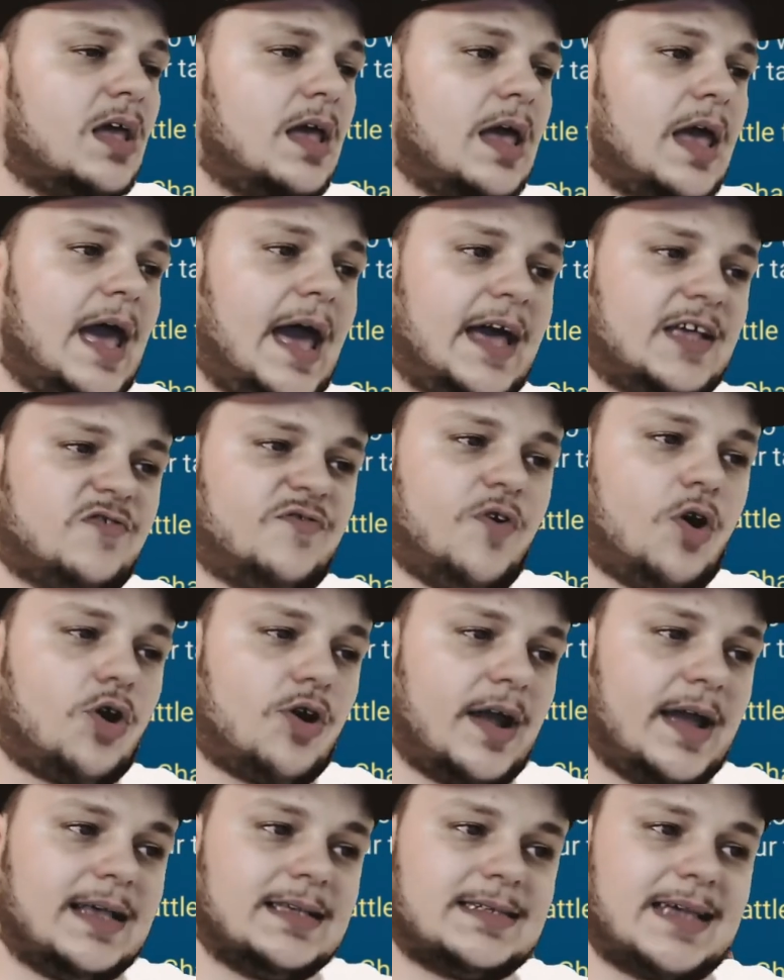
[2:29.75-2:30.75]
as far
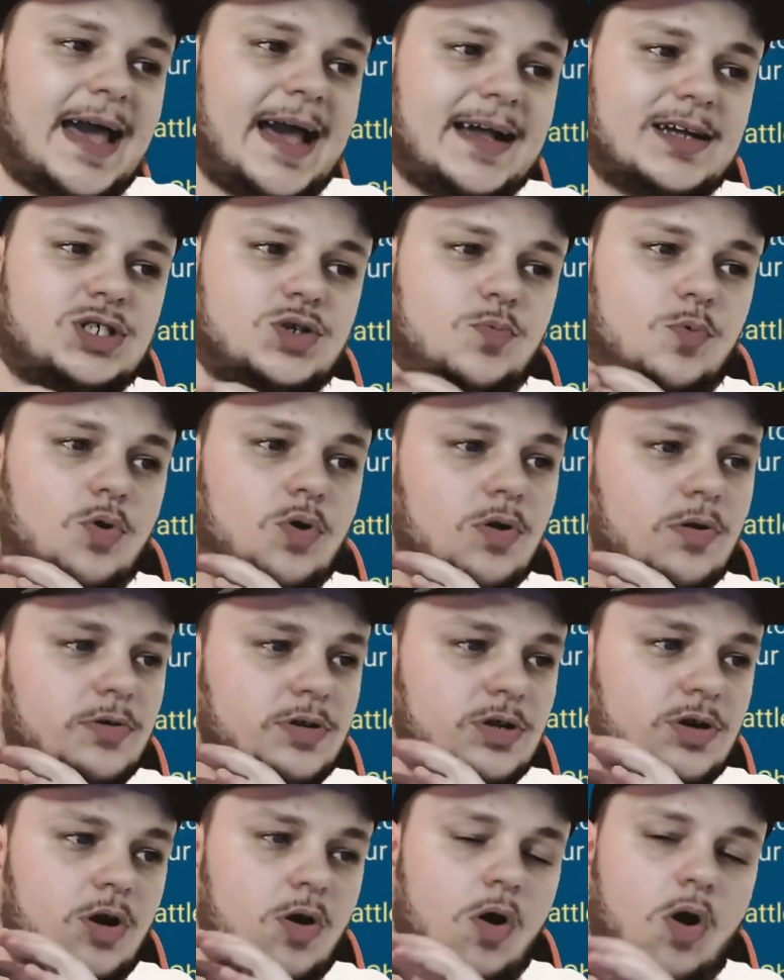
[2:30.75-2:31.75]
as actual,
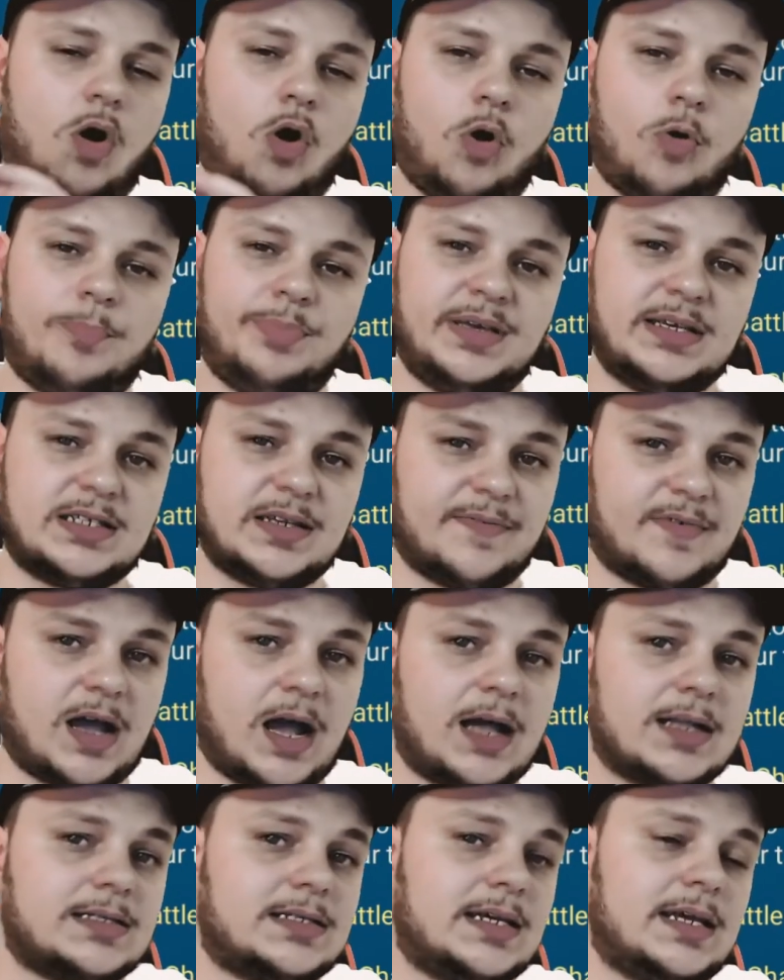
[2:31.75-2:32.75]
whole piece of
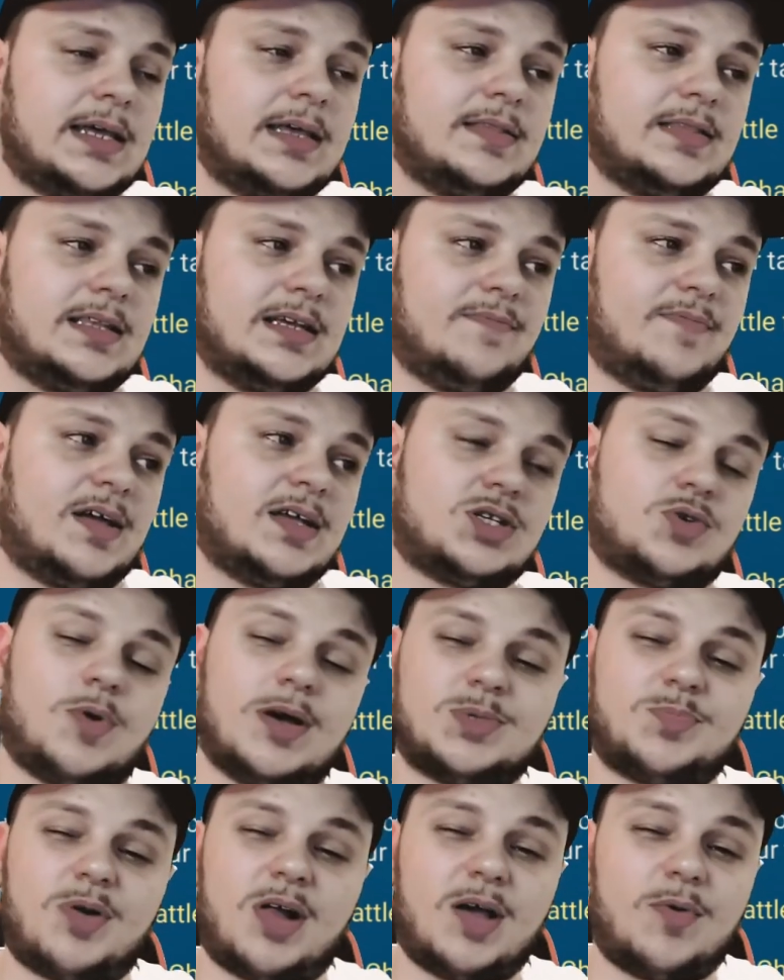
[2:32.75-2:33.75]
content, the Advanced
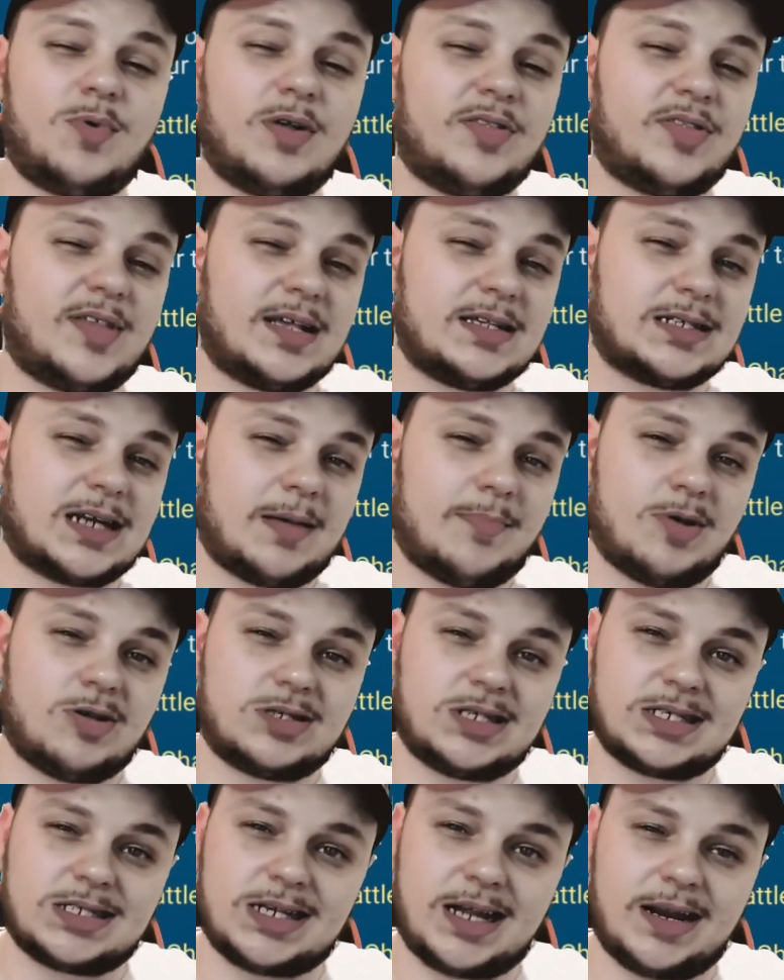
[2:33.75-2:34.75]
Quest, probably one of the things that I'm
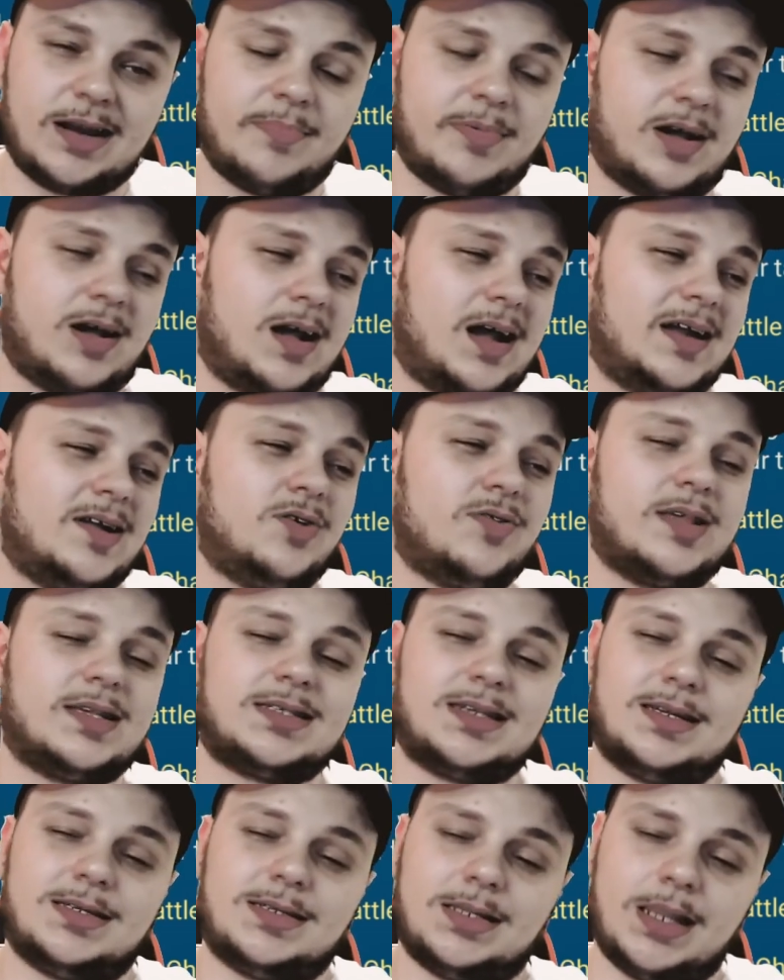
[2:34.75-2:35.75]
most excited about. I know that
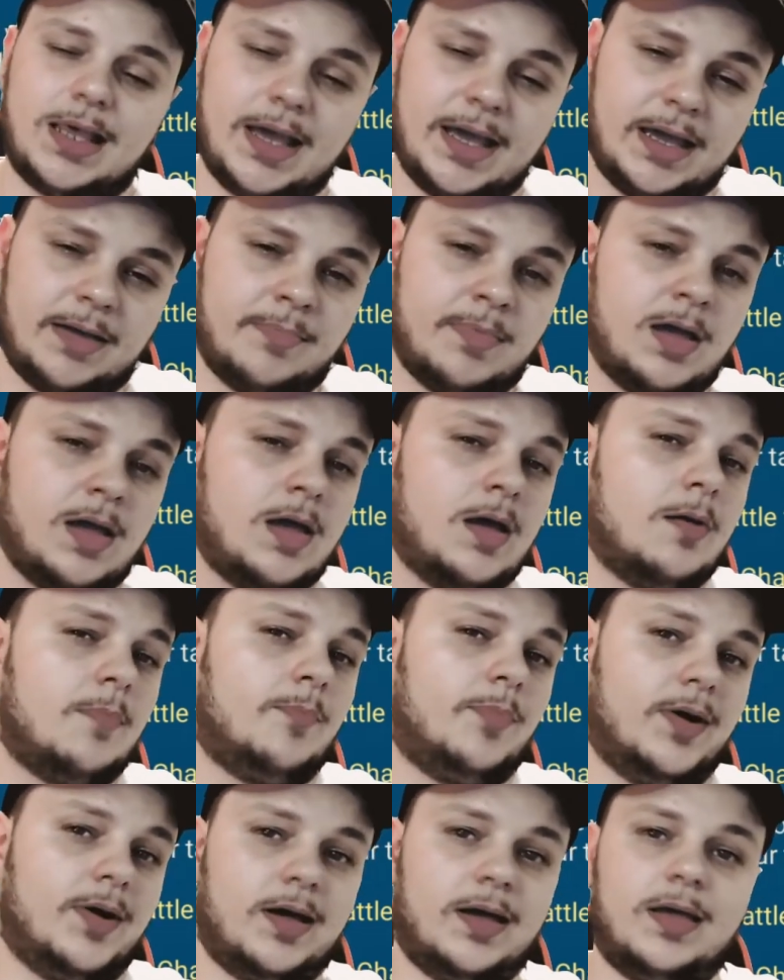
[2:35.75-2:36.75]
sounds lame,
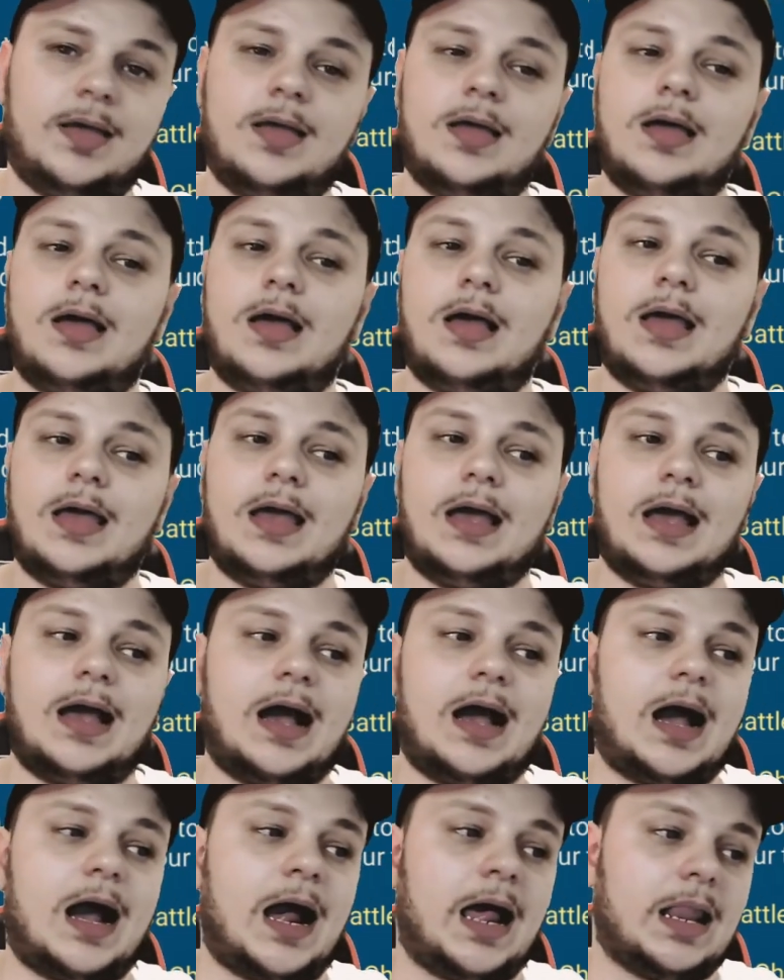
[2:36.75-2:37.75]
but
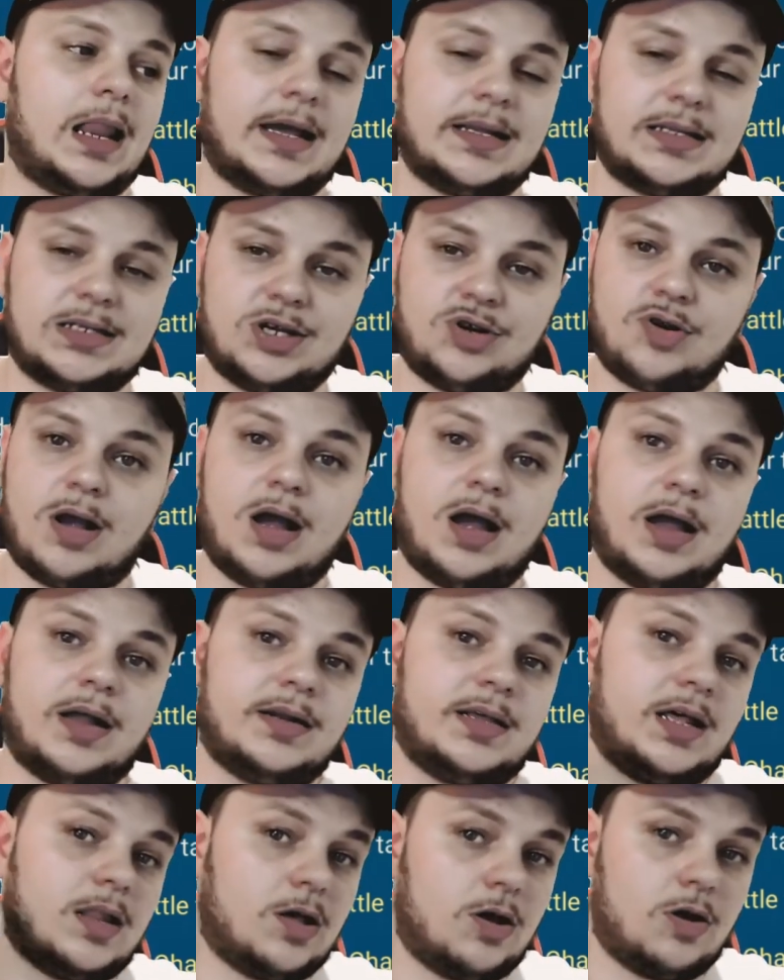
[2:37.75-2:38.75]
I like to grind.
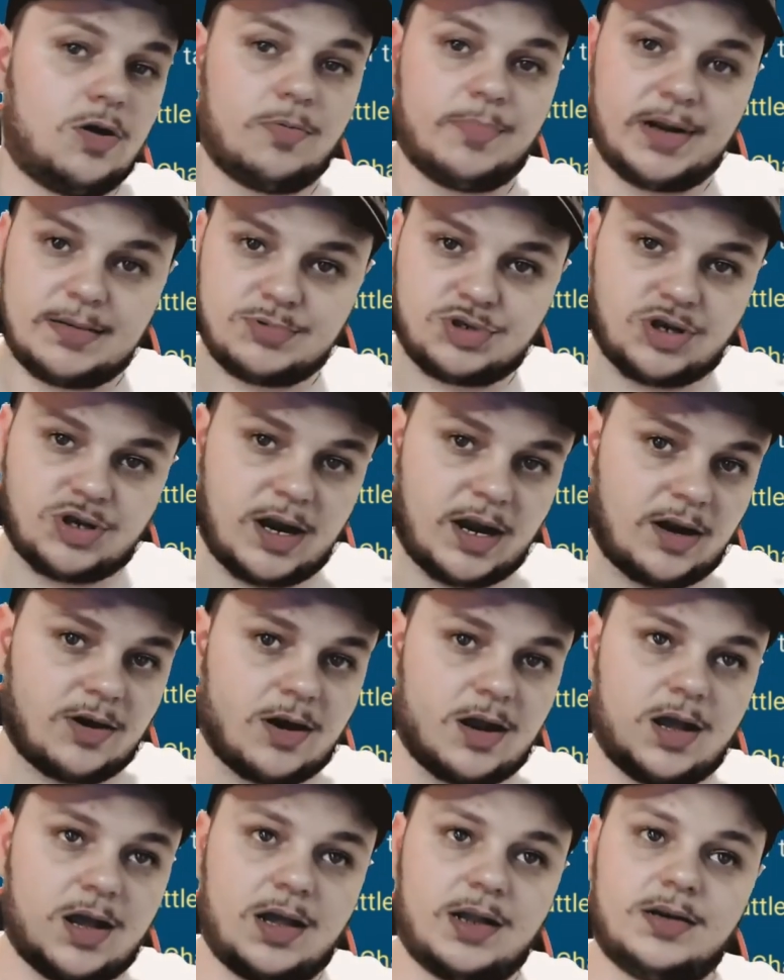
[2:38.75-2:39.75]
Hello, my name is Dragon
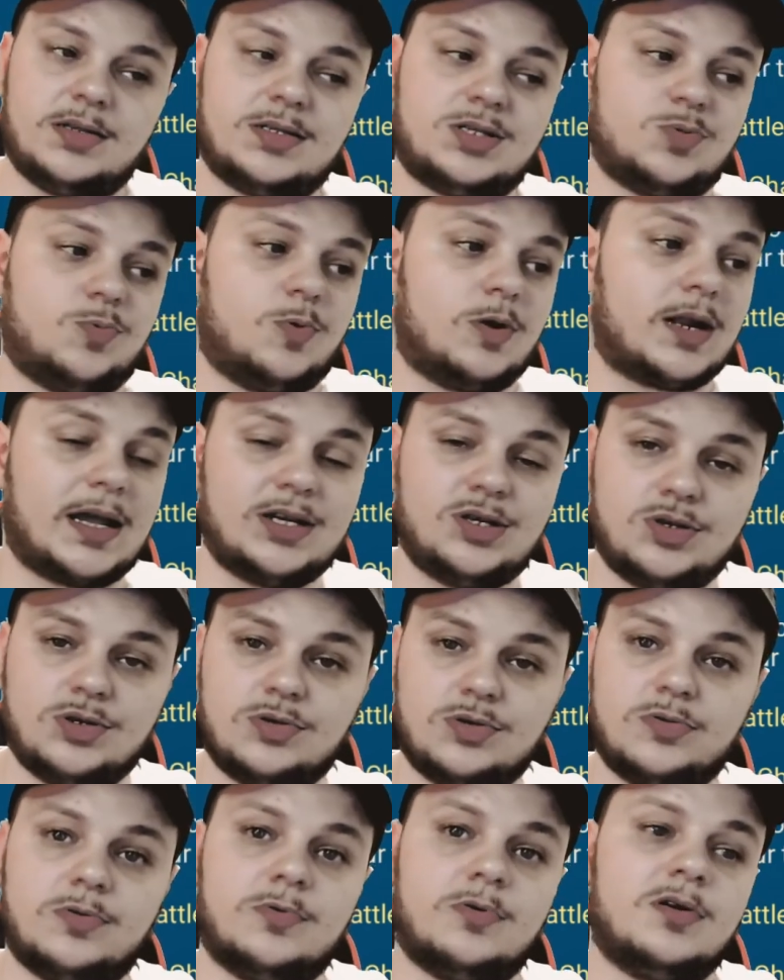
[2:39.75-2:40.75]
Grind. It's what I
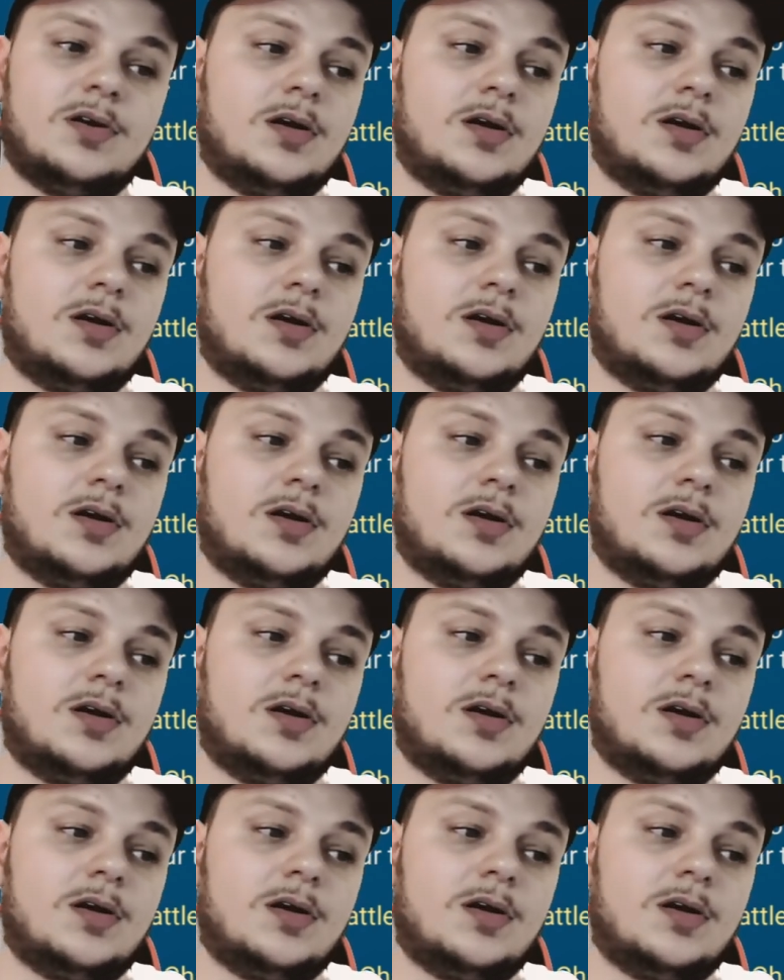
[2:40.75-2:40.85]
do.